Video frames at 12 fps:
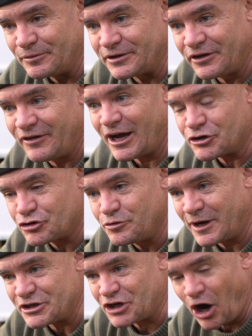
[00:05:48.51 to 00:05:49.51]
give out too
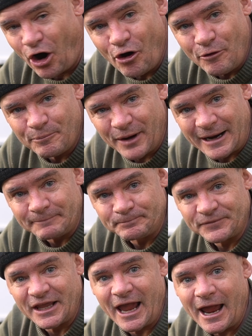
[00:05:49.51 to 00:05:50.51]
much hope, but
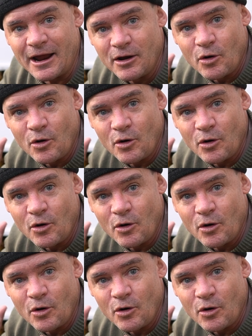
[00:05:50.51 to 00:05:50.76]
yeah,